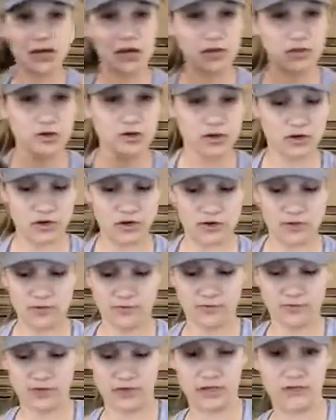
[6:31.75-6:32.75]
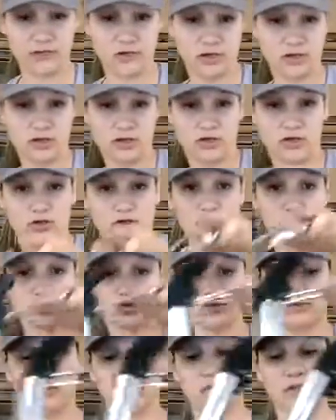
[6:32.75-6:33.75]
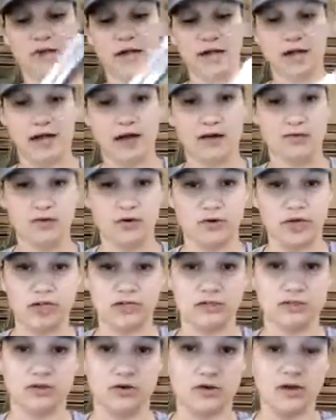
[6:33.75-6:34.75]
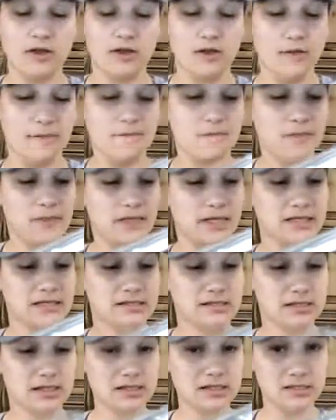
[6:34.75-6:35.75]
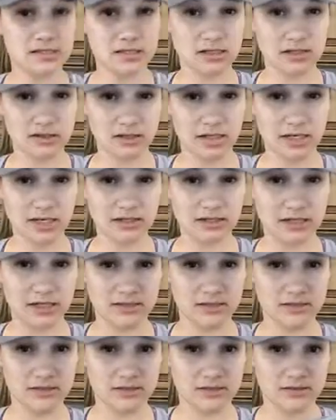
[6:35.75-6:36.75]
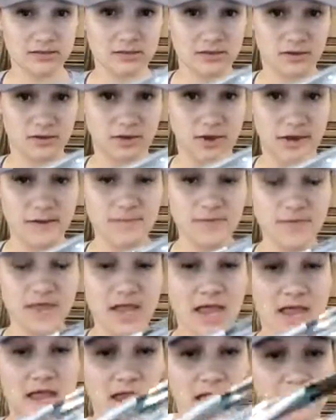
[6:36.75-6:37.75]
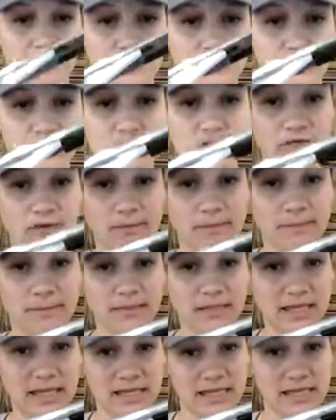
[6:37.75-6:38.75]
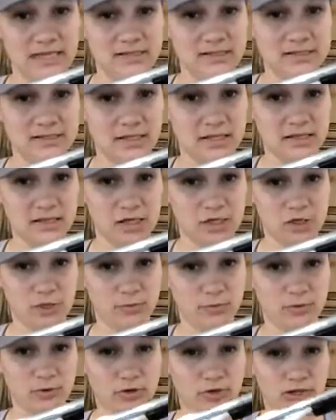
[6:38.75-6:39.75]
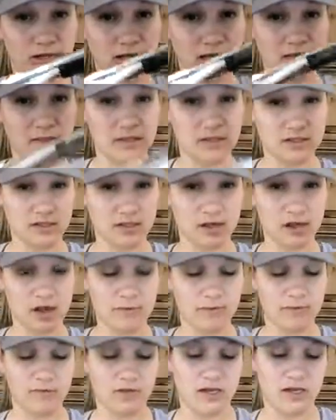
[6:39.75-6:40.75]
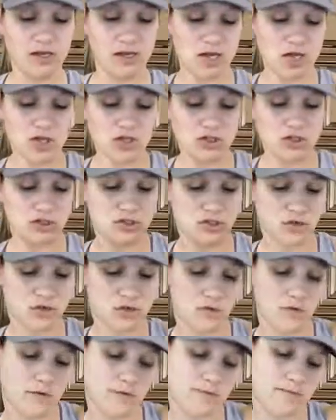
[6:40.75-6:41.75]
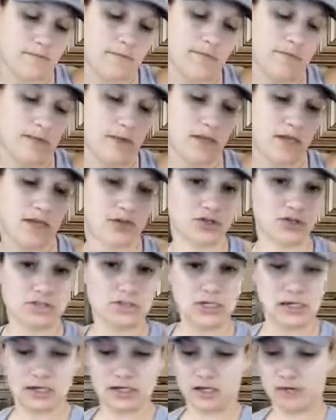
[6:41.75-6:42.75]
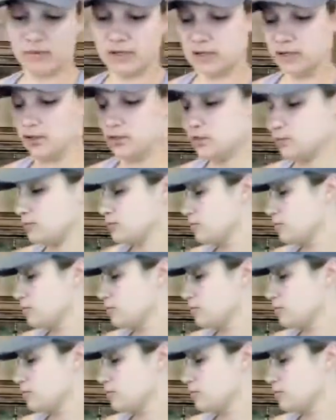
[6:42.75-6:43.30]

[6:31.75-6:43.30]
other favorite new tool that I have. Okay, so it sits like this, okay? And then there's different blades that you put in the top of it. So I just take out my little